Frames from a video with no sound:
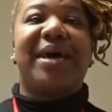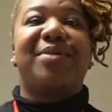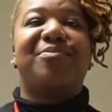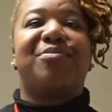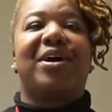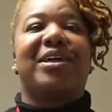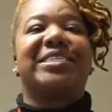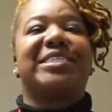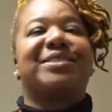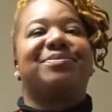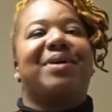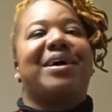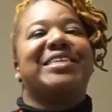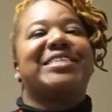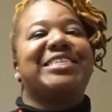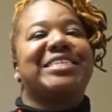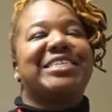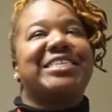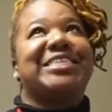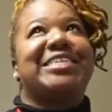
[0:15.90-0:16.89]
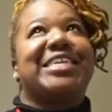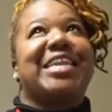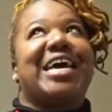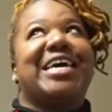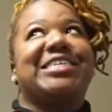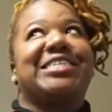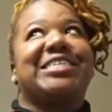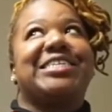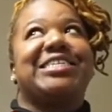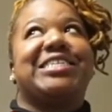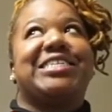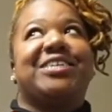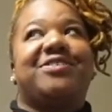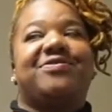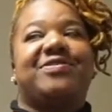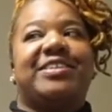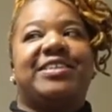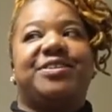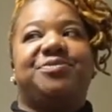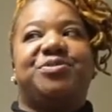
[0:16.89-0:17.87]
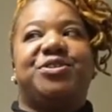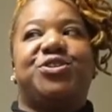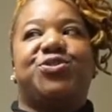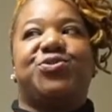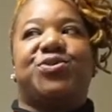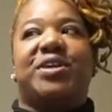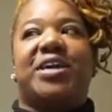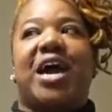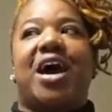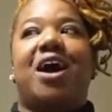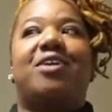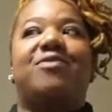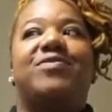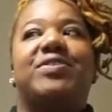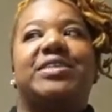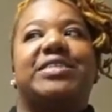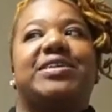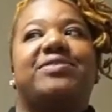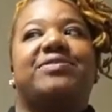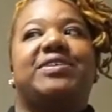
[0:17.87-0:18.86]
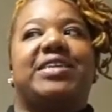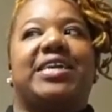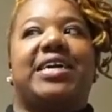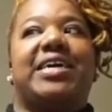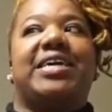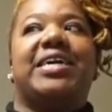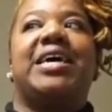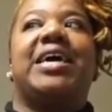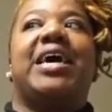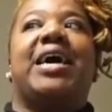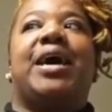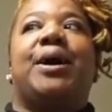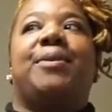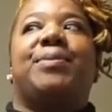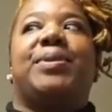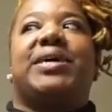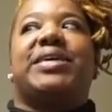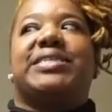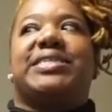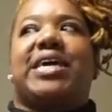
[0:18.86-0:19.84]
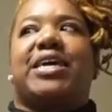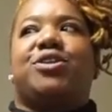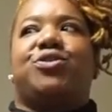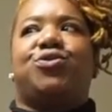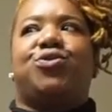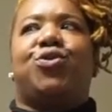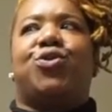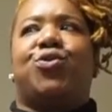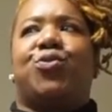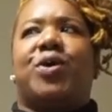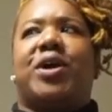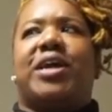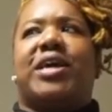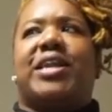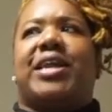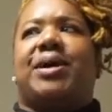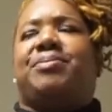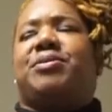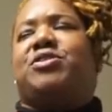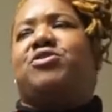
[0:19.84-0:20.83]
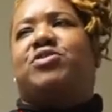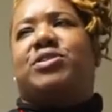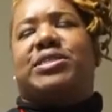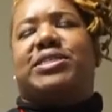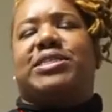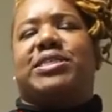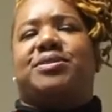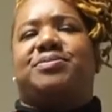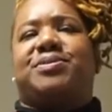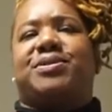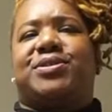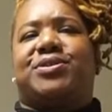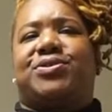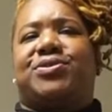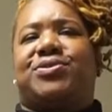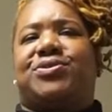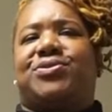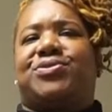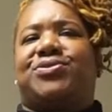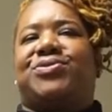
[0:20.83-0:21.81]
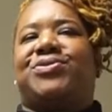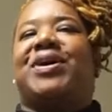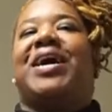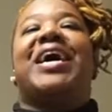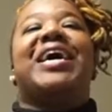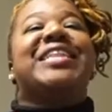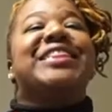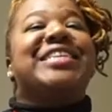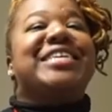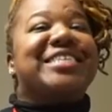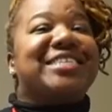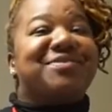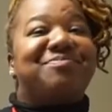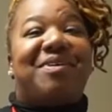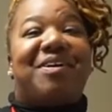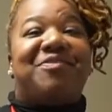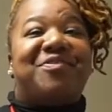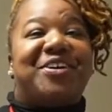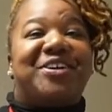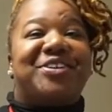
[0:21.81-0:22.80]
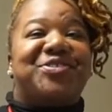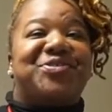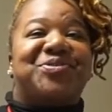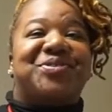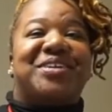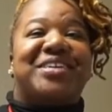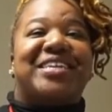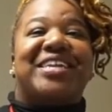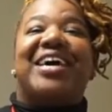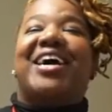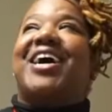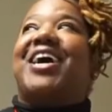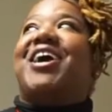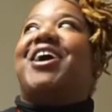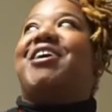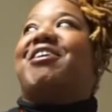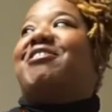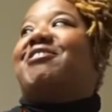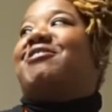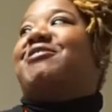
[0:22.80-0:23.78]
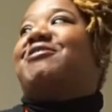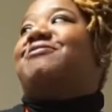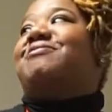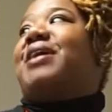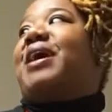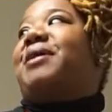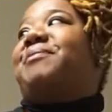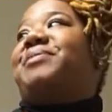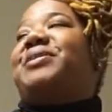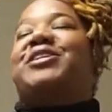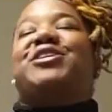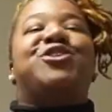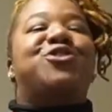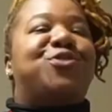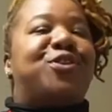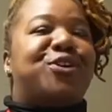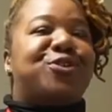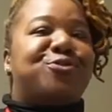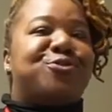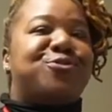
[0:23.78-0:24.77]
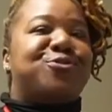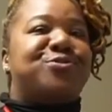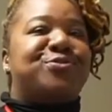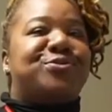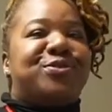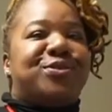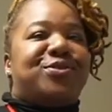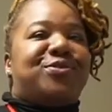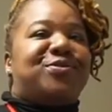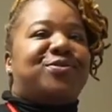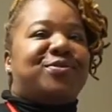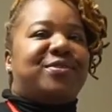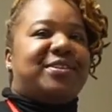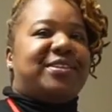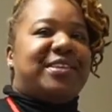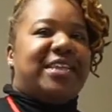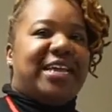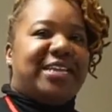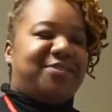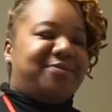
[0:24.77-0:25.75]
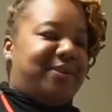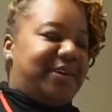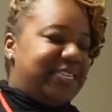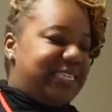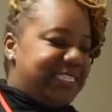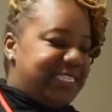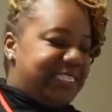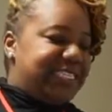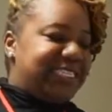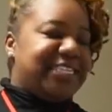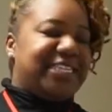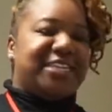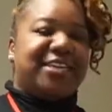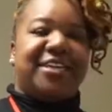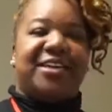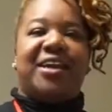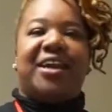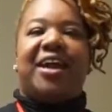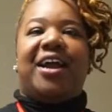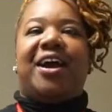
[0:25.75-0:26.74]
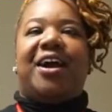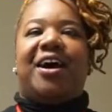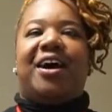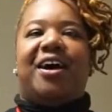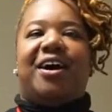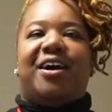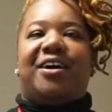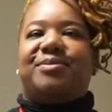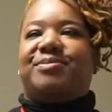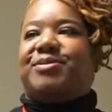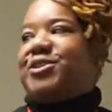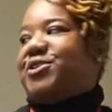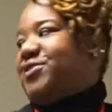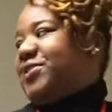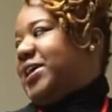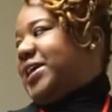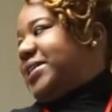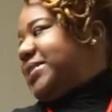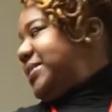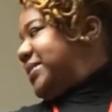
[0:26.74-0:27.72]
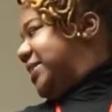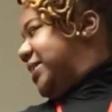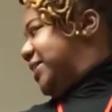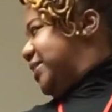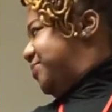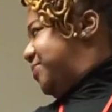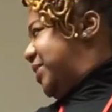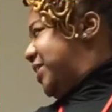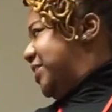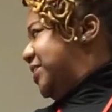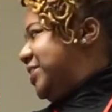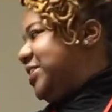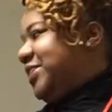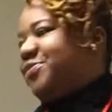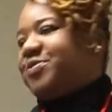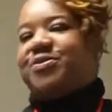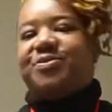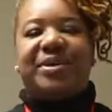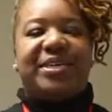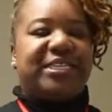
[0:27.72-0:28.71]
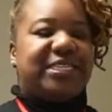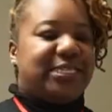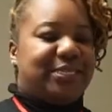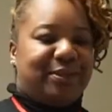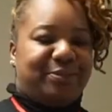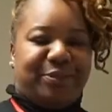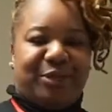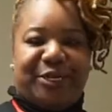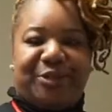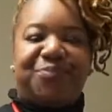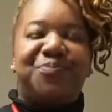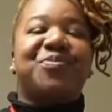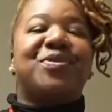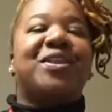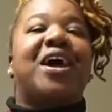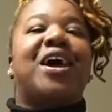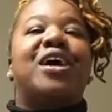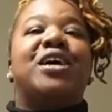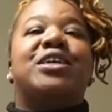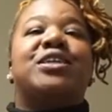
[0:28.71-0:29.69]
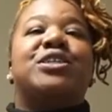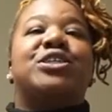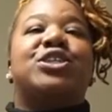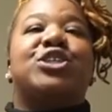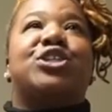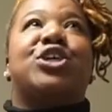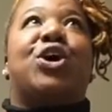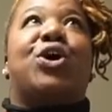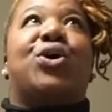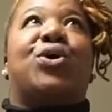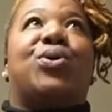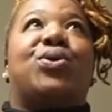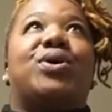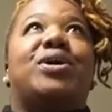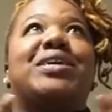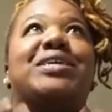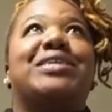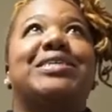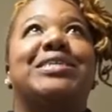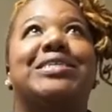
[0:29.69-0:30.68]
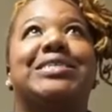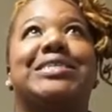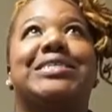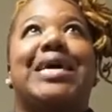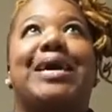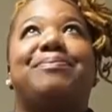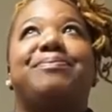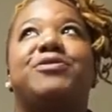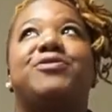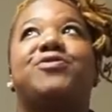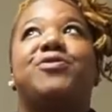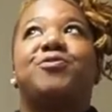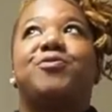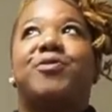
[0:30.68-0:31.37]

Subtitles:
brought it to my attention that I should definitely be doing outfits of the day because I do go to work and I be dressed up. So this is my first one. I'm in the shredder room, so that's why this is here. But you can't see any patient information, so I'm good. So the top is from